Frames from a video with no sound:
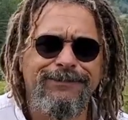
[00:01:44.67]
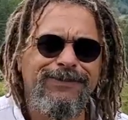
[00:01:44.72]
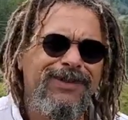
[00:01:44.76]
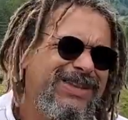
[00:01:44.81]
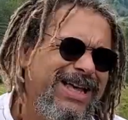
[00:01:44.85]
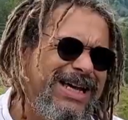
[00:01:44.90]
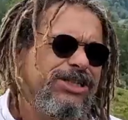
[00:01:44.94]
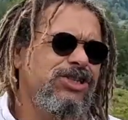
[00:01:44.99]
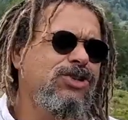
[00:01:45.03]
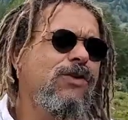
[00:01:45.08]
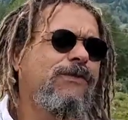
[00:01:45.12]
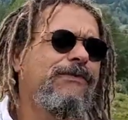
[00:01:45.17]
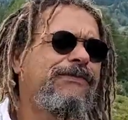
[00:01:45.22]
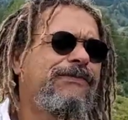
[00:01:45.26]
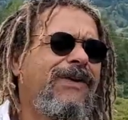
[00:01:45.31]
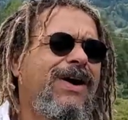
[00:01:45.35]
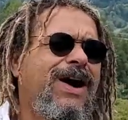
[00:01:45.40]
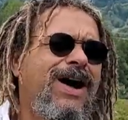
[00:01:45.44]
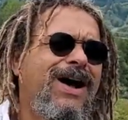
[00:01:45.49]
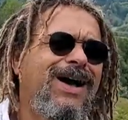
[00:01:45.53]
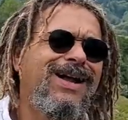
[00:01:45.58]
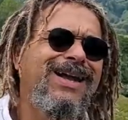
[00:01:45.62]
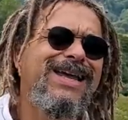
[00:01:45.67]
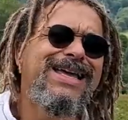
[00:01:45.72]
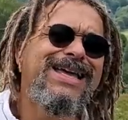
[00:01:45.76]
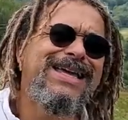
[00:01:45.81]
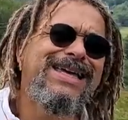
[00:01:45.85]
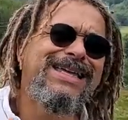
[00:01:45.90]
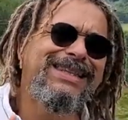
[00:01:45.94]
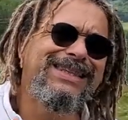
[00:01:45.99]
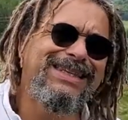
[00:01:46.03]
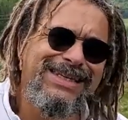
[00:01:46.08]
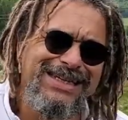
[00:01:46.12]
Now that's not far
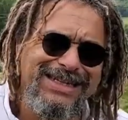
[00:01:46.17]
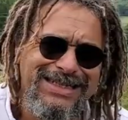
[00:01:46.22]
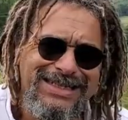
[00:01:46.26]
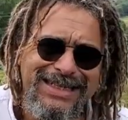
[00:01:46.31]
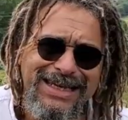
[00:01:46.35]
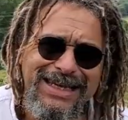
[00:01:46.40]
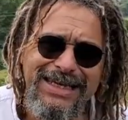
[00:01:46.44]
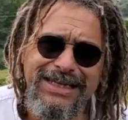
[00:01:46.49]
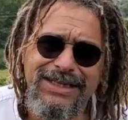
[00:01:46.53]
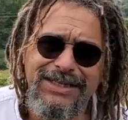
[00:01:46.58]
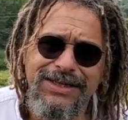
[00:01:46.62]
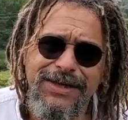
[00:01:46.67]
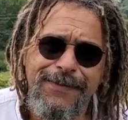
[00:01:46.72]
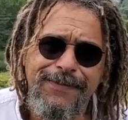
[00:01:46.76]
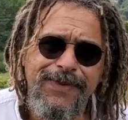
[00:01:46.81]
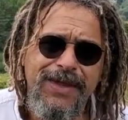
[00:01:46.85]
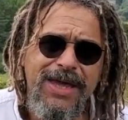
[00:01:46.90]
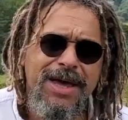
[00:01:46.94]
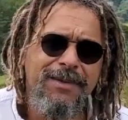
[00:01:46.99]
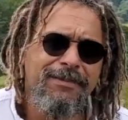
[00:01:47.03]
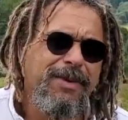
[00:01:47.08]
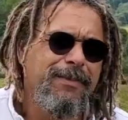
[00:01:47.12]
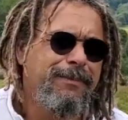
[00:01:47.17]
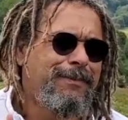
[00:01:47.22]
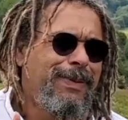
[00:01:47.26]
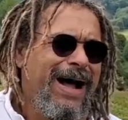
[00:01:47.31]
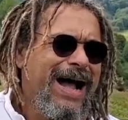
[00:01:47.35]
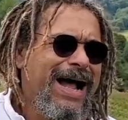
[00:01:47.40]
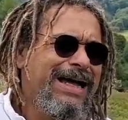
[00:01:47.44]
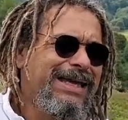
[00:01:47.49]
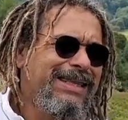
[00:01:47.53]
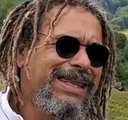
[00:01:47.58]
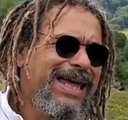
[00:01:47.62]
these days, but
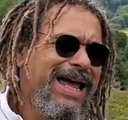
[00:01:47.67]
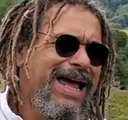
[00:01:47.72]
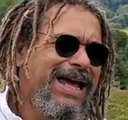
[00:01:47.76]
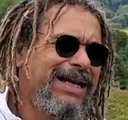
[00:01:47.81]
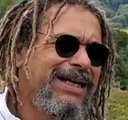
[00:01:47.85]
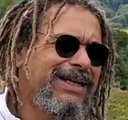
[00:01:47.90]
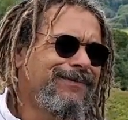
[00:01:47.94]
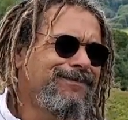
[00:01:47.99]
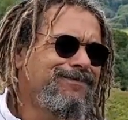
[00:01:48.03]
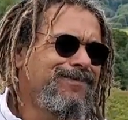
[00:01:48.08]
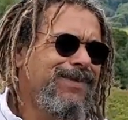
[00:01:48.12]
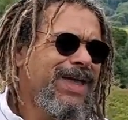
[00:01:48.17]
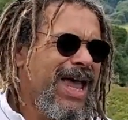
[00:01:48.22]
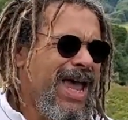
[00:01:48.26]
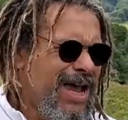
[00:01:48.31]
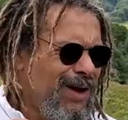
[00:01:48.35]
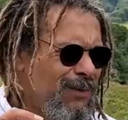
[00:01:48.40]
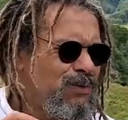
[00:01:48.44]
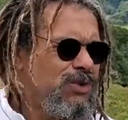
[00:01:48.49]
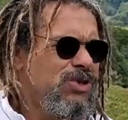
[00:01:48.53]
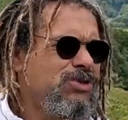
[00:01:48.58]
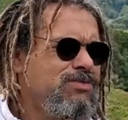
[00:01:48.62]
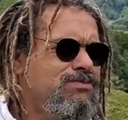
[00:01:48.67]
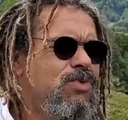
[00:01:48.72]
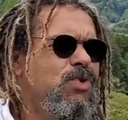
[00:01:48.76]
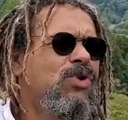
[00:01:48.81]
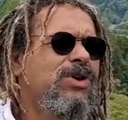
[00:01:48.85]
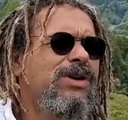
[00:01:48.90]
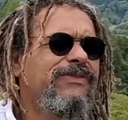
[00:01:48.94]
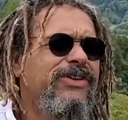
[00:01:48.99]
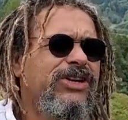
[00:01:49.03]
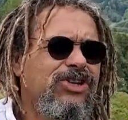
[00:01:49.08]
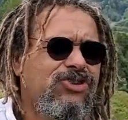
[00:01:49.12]
back then it was more
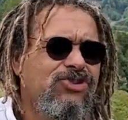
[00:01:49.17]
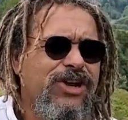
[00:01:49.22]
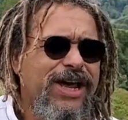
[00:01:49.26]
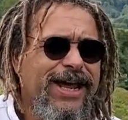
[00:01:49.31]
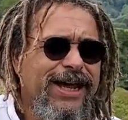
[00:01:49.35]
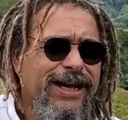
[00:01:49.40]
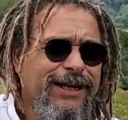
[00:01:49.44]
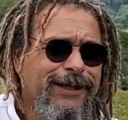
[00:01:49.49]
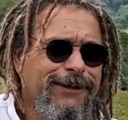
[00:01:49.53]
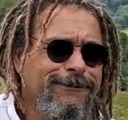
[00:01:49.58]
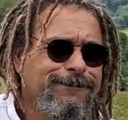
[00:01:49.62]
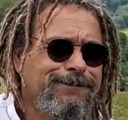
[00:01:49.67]
of a trek.